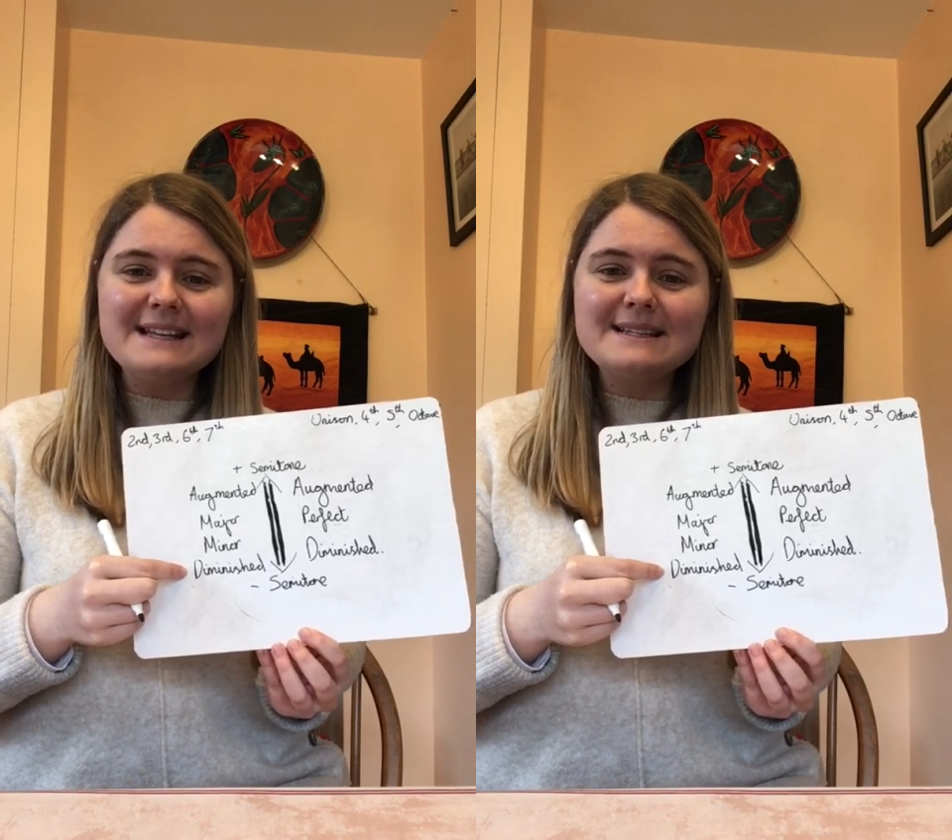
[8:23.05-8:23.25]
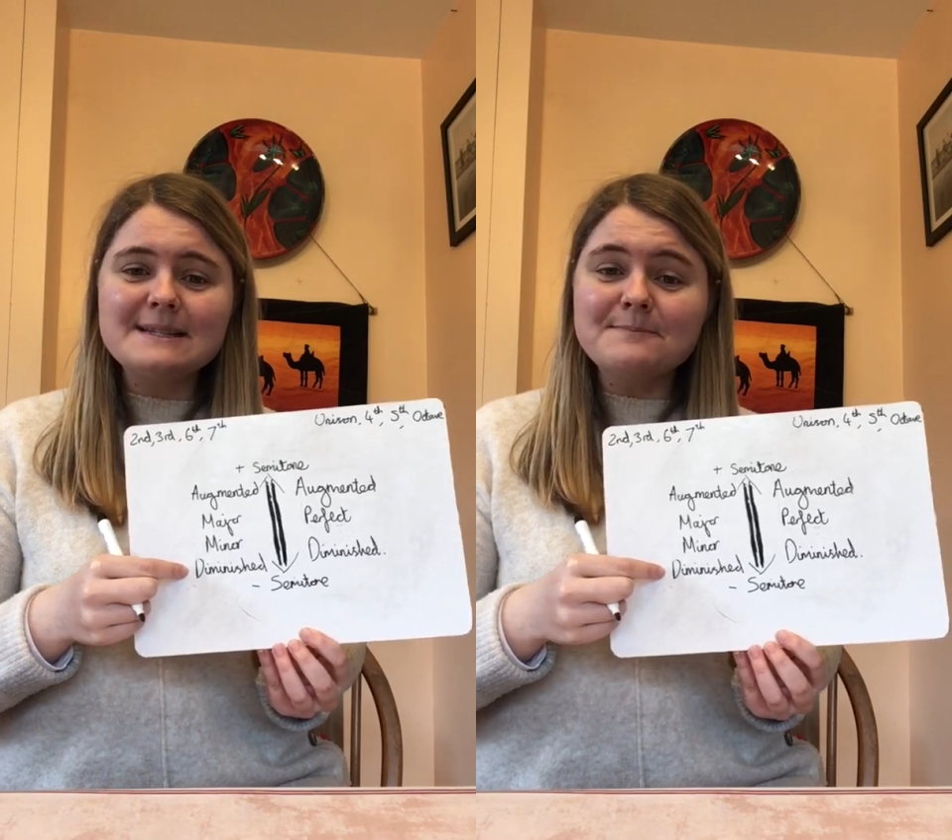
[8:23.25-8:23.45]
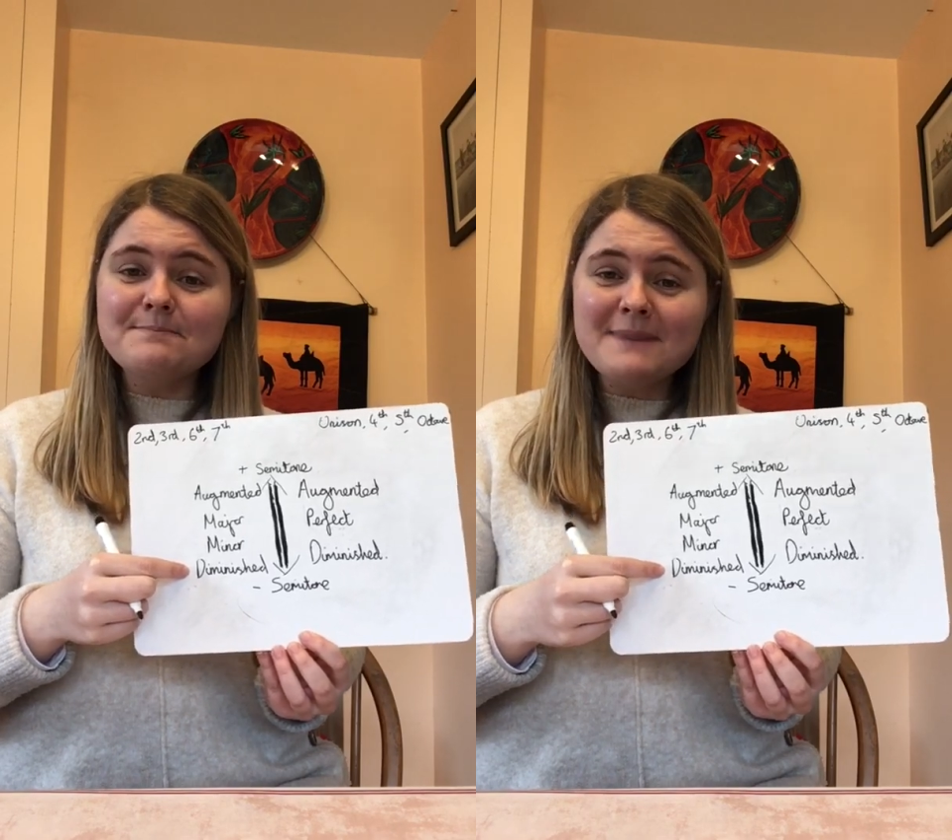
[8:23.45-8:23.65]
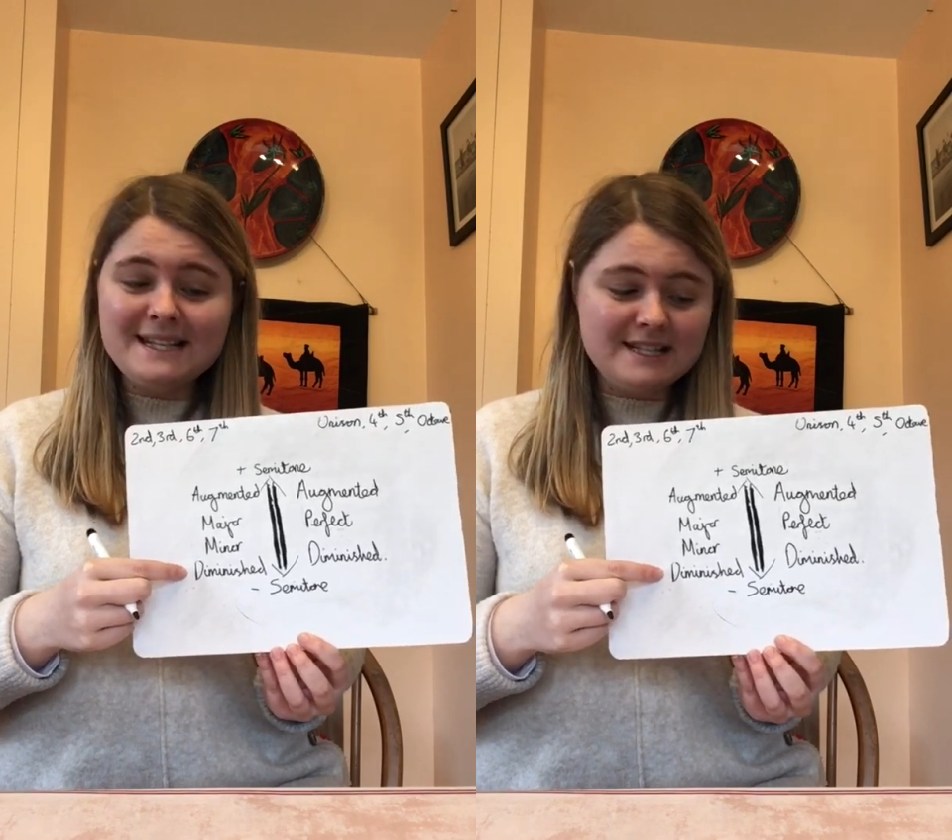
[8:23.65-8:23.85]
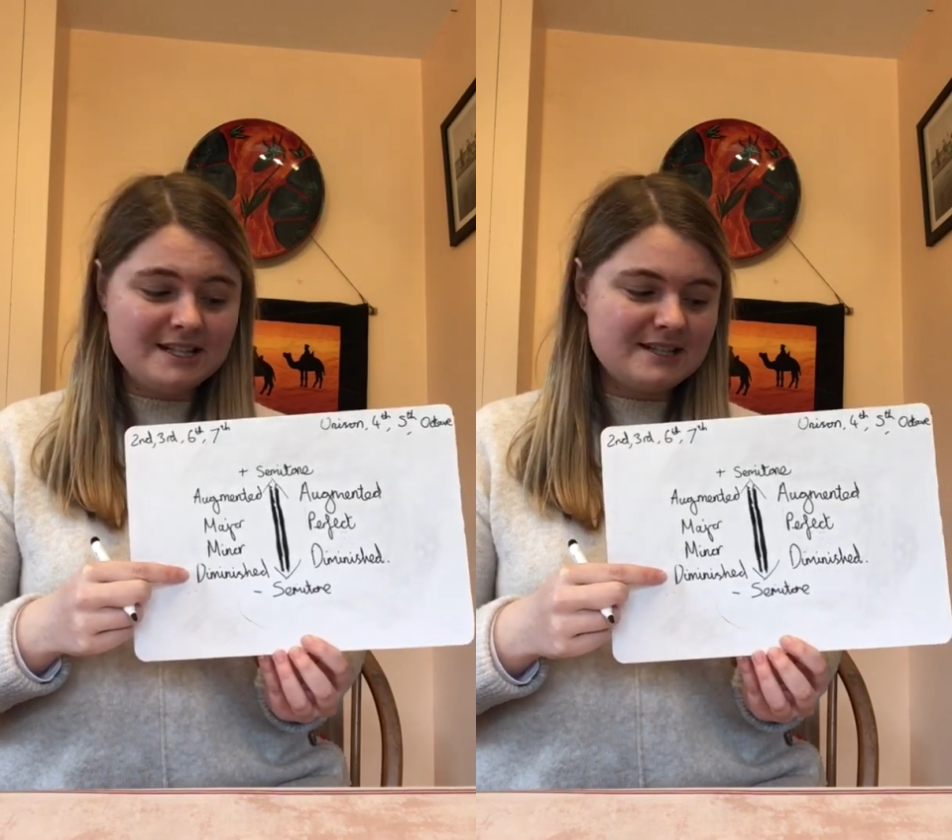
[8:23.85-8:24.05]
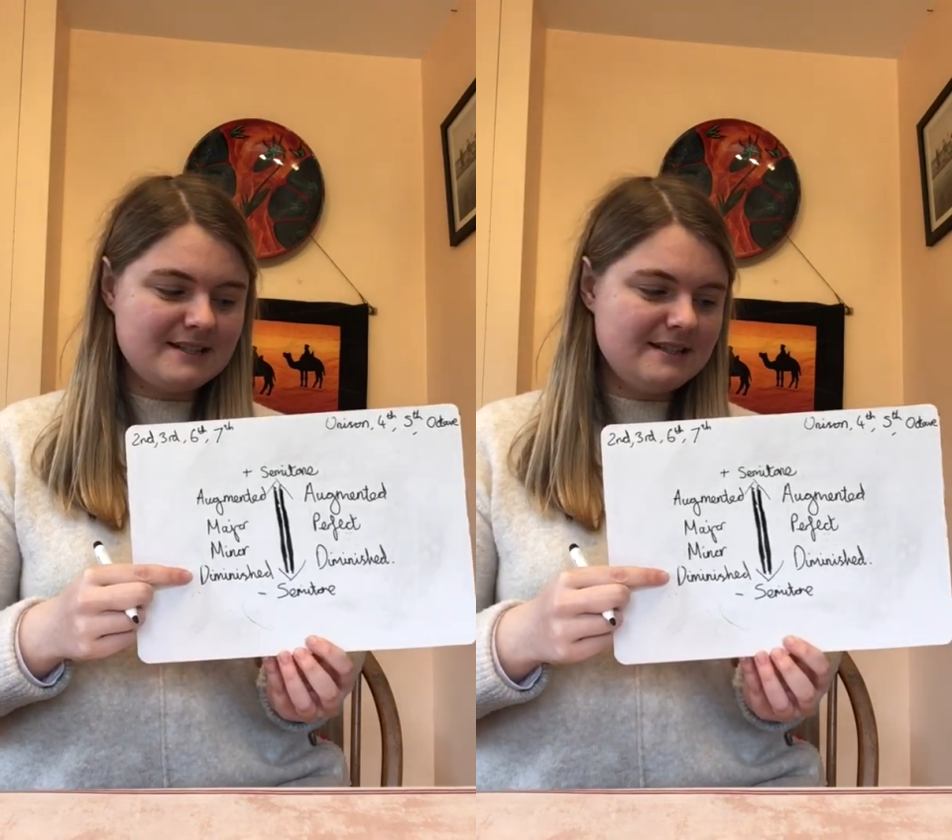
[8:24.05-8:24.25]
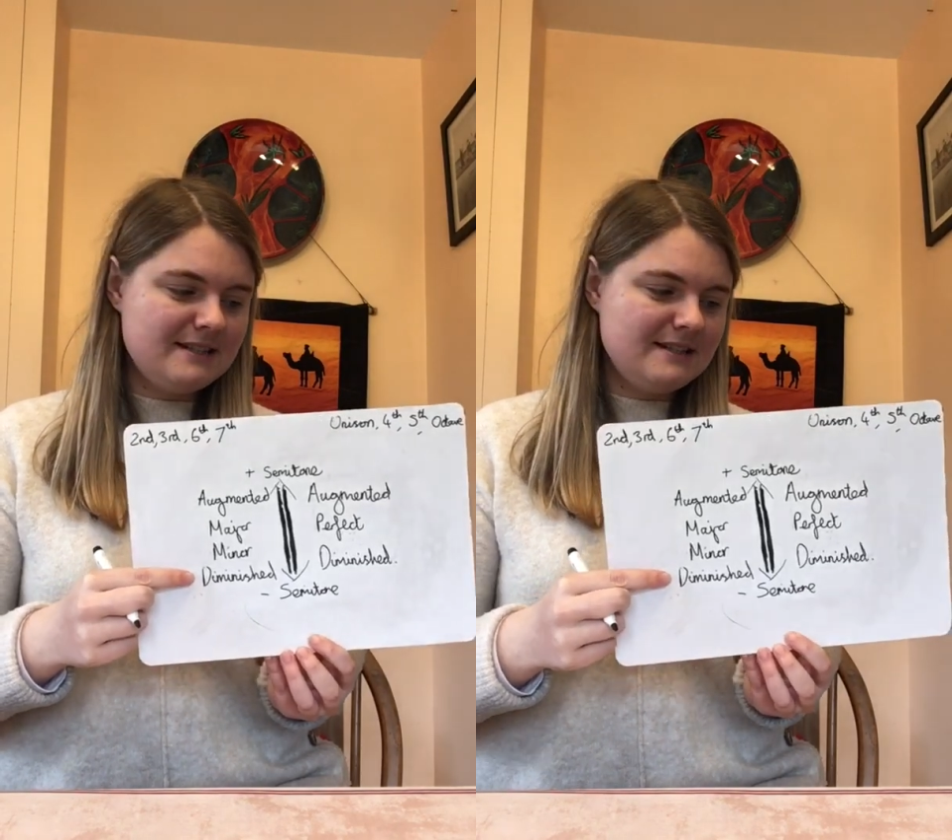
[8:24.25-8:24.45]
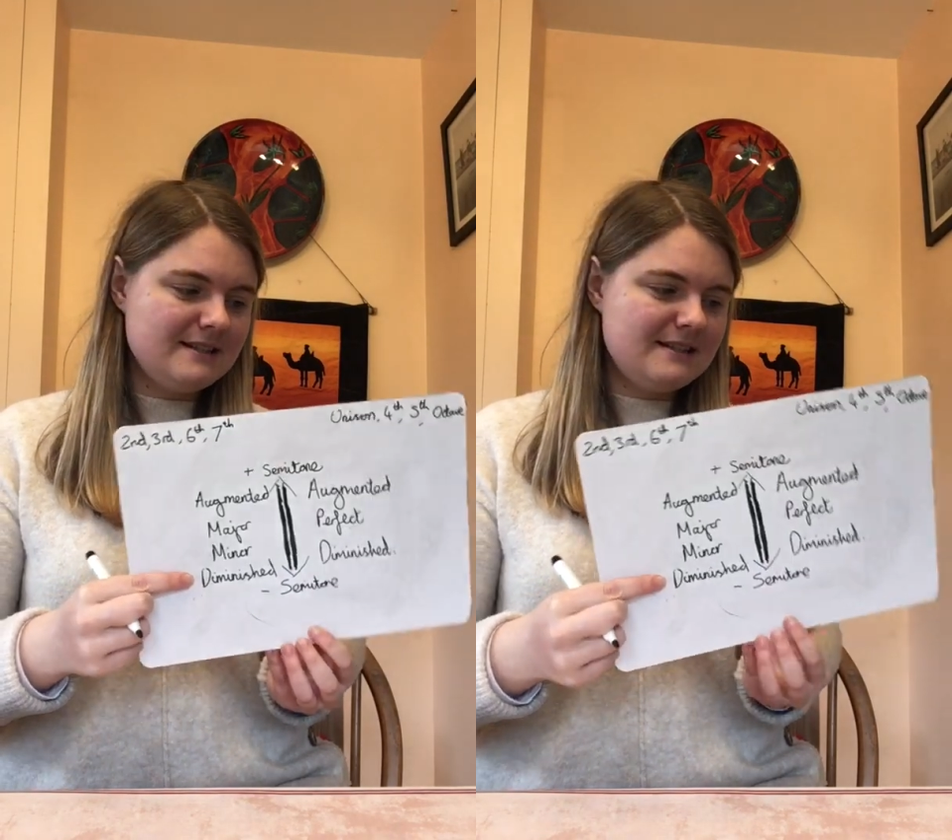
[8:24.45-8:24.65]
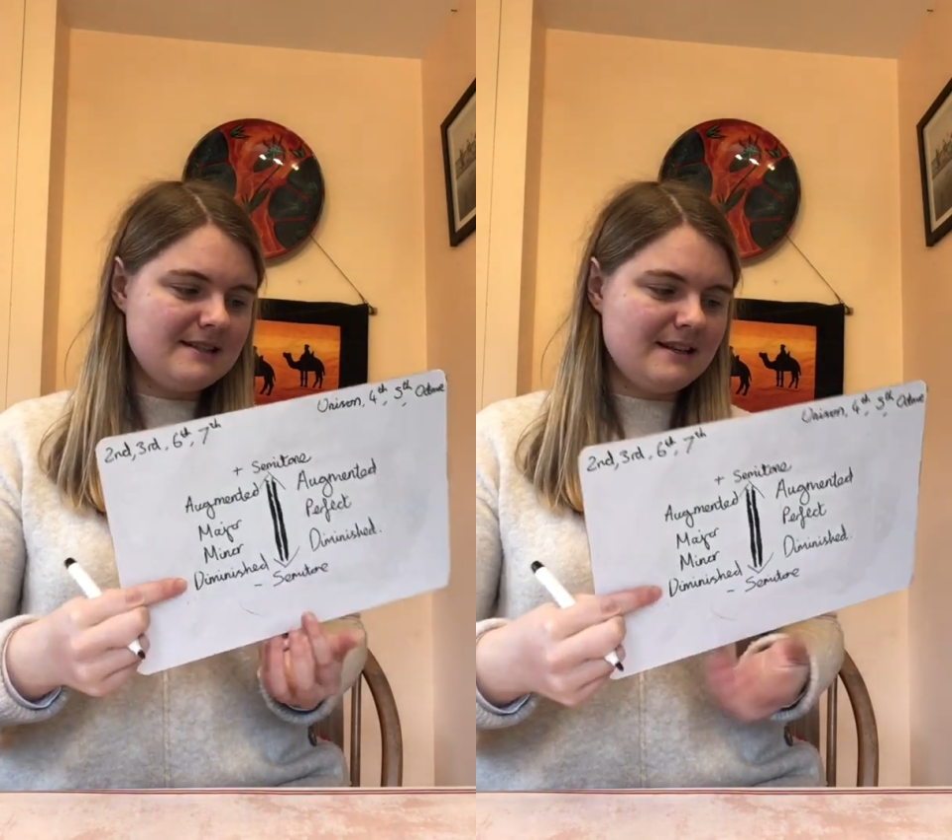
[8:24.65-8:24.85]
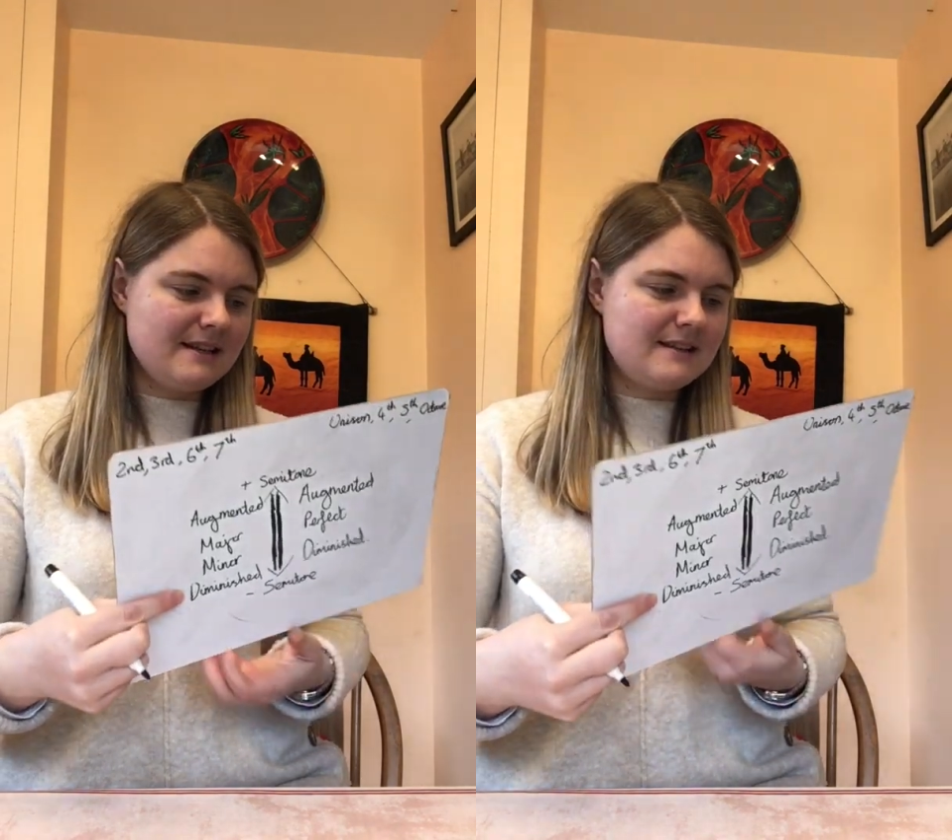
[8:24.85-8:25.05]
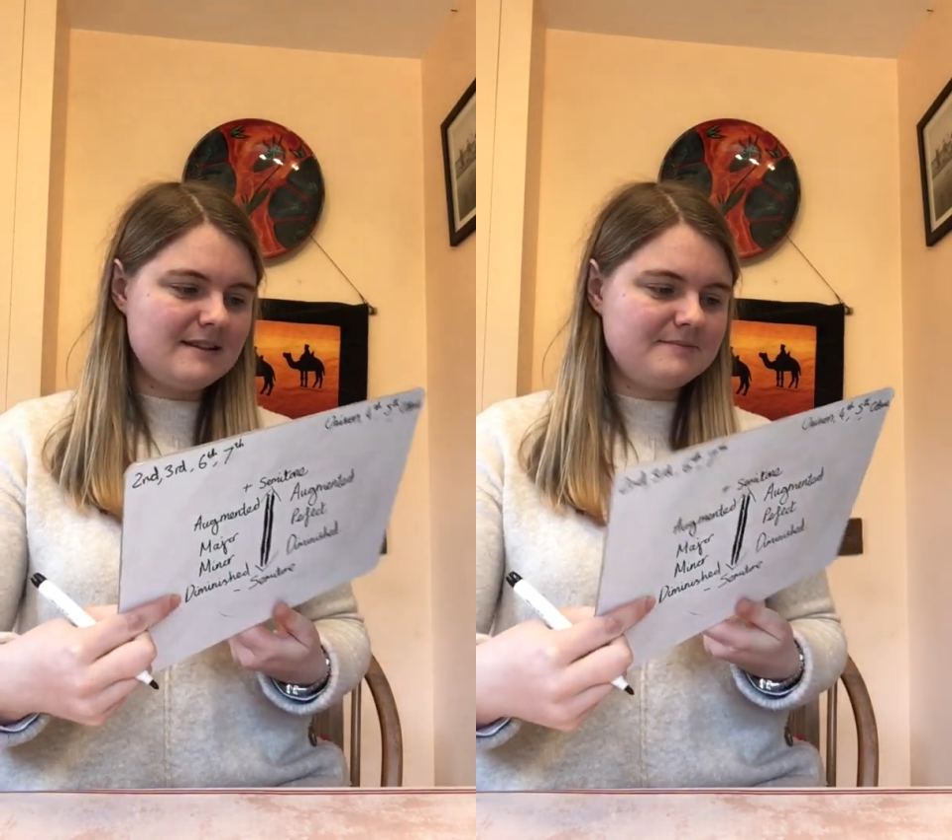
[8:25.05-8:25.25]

diminished sixth,